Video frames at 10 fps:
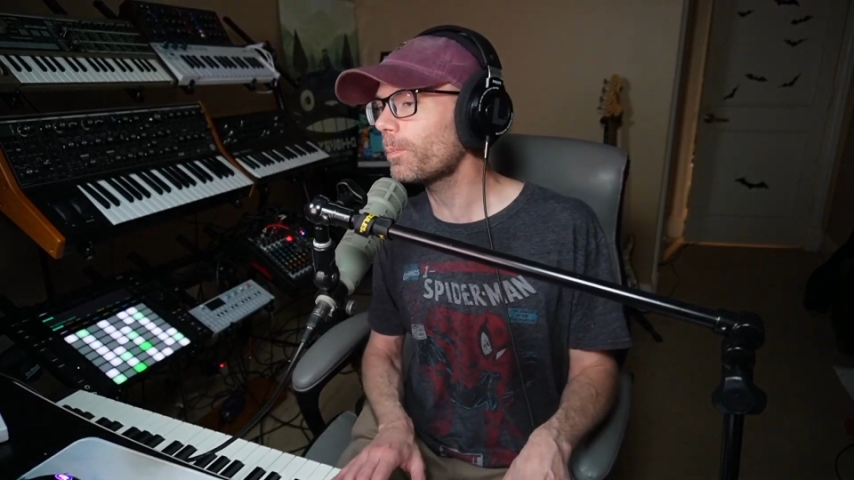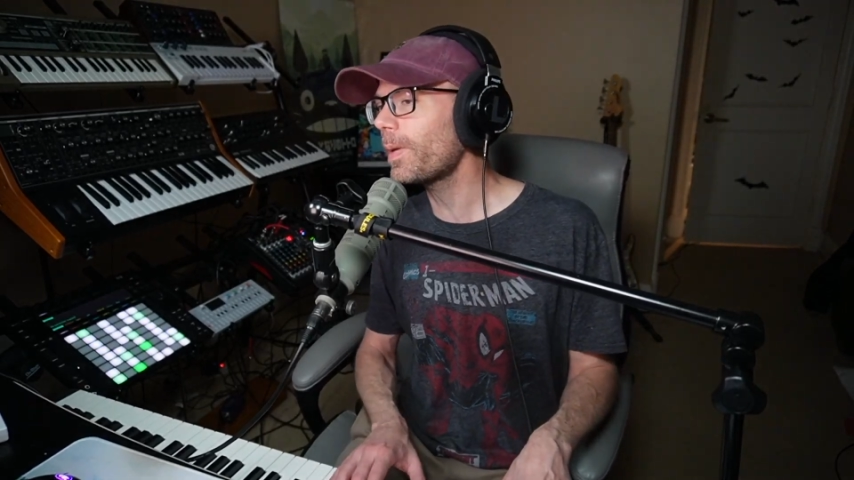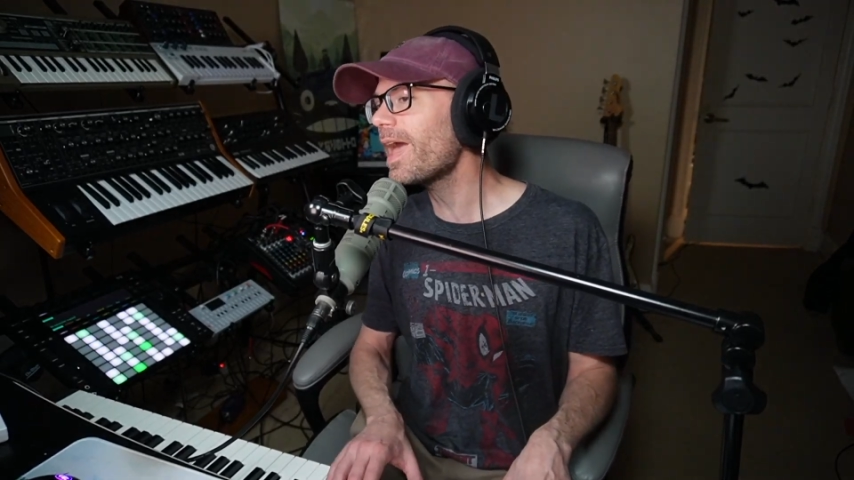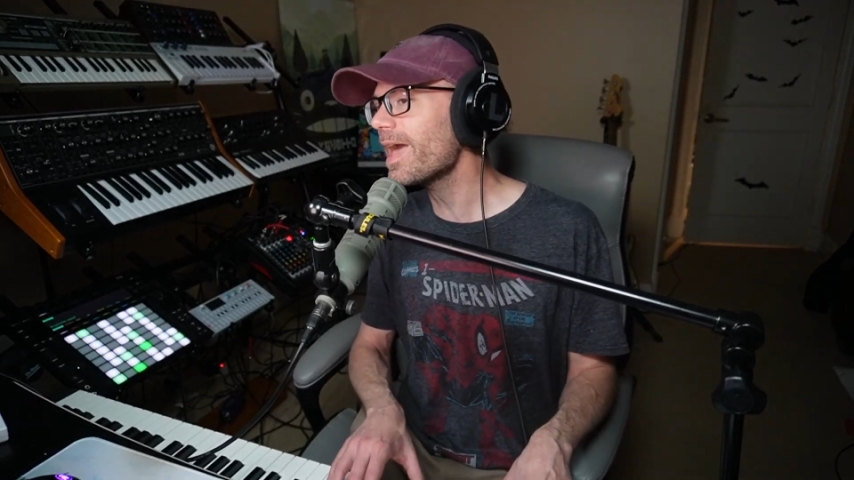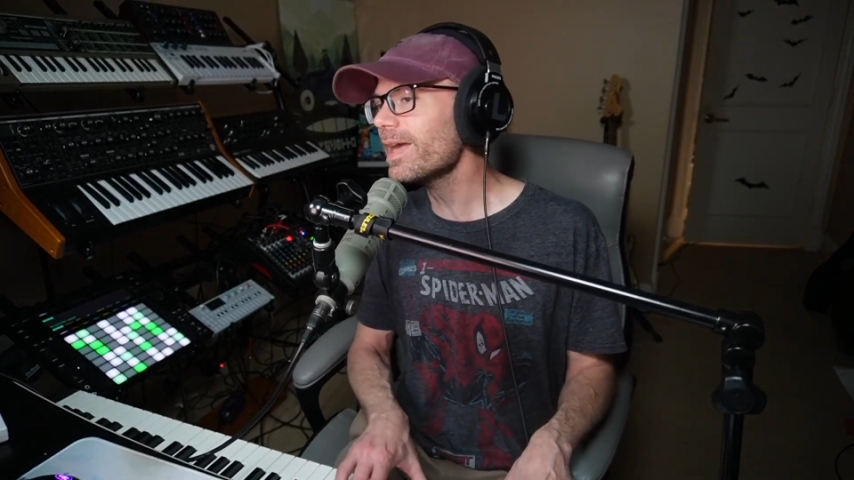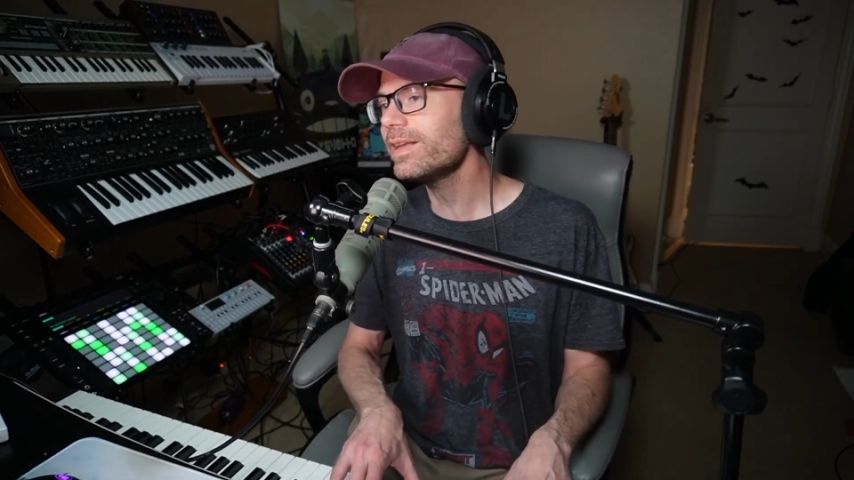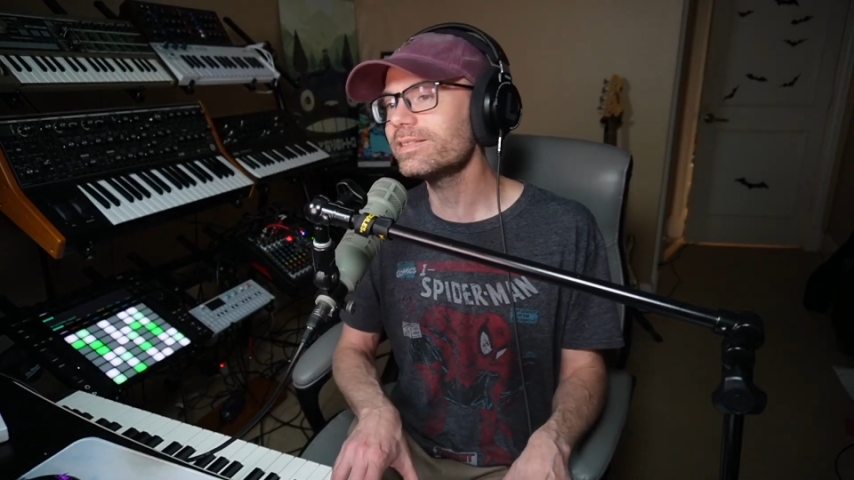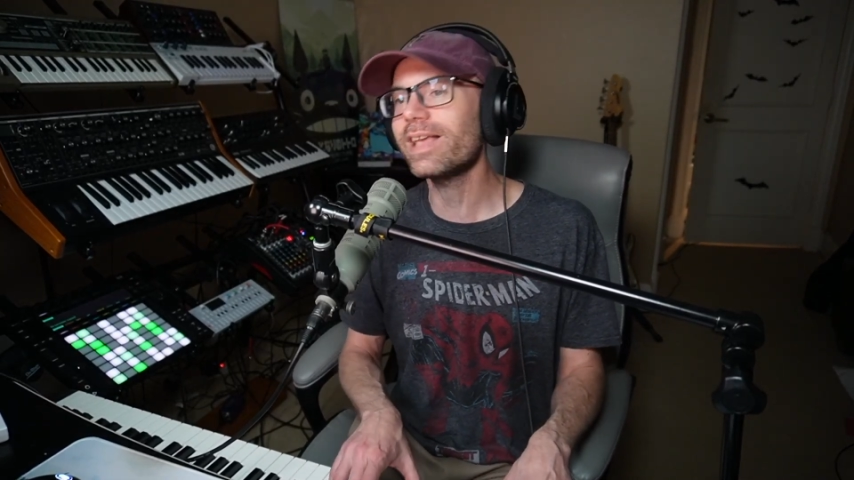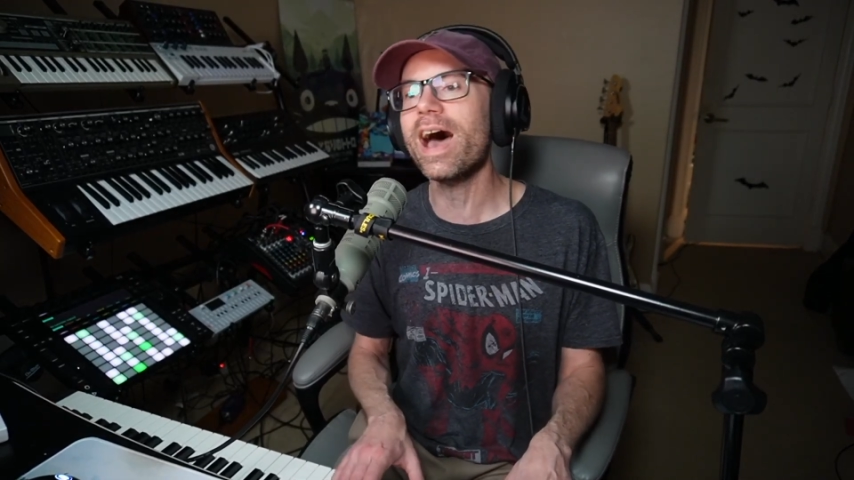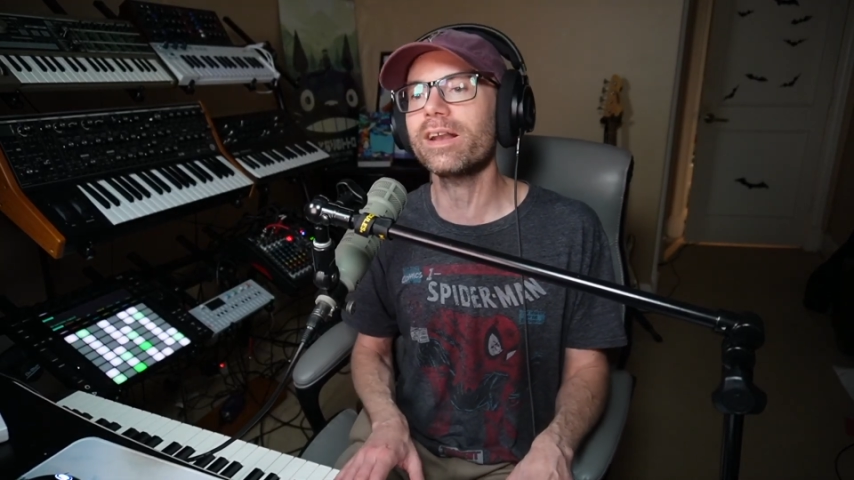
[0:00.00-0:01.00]

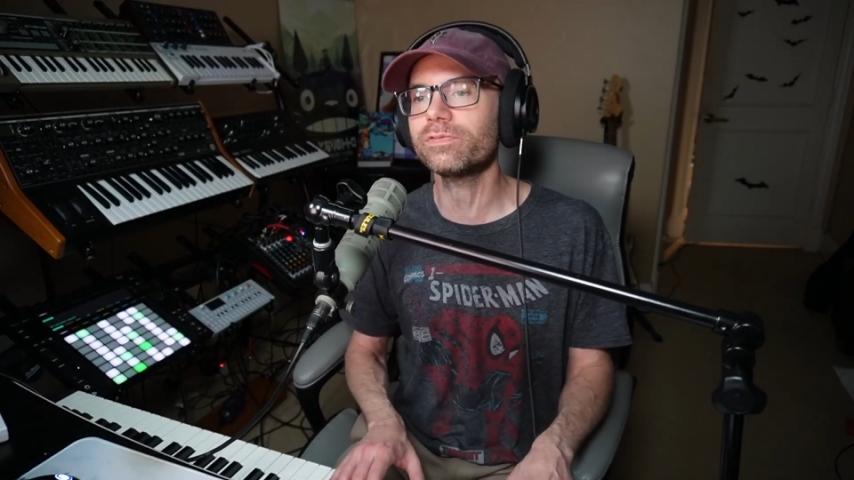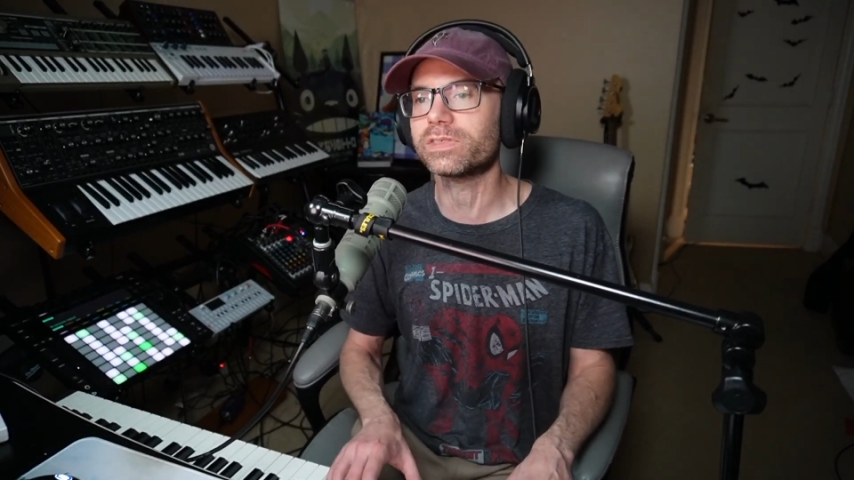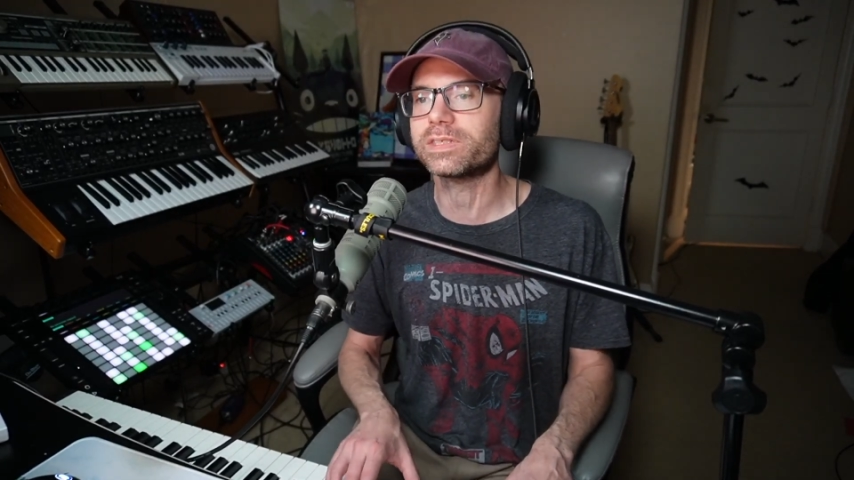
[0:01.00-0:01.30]
band out of